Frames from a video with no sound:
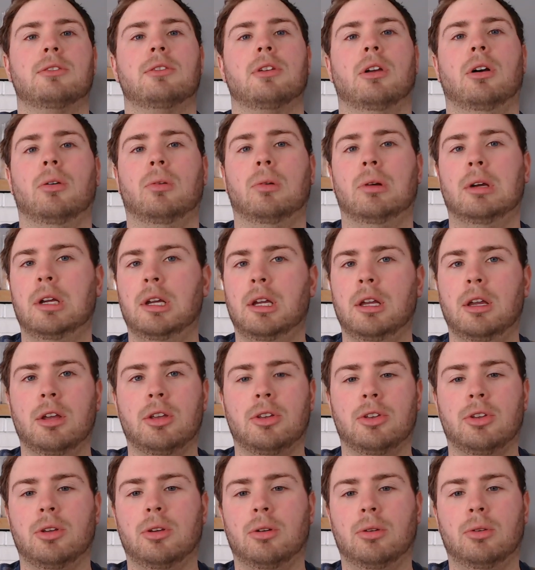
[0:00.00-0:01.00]
So
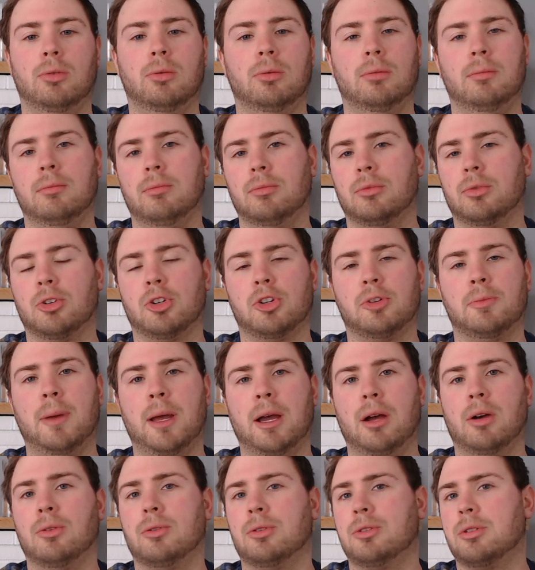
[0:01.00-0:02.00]
you, your
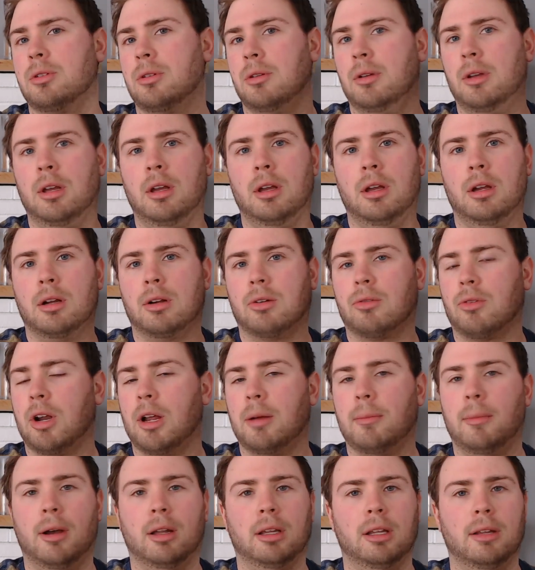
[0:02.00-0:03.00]
spouse,
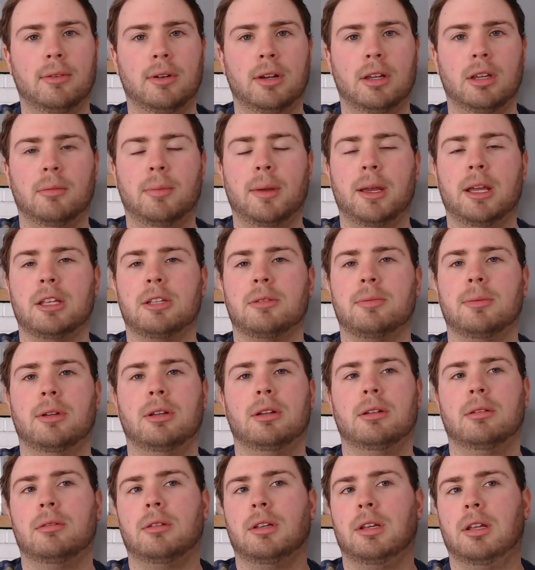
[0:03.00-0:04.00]
grandma living in the
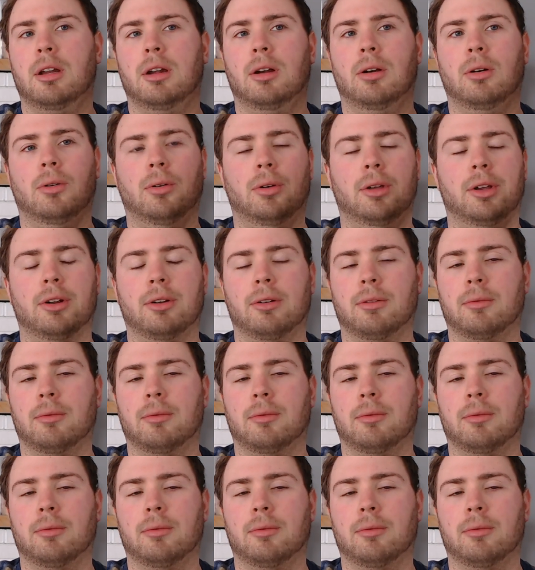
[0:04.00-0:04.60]
basement, your